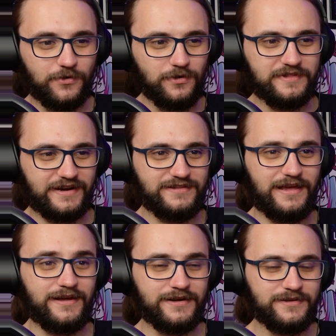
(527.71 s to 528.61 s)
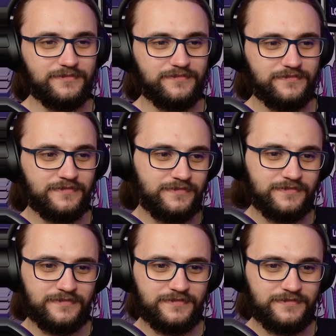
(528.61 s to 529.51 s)
gold right there.
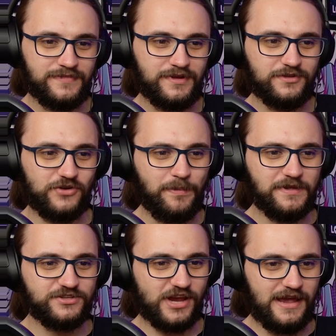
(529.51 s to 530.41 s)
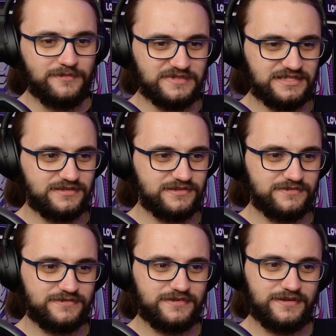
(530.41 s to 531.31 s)
Dropping gems.
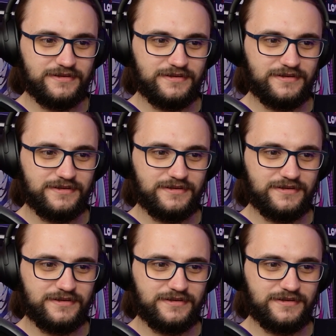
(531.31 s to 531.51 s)
Look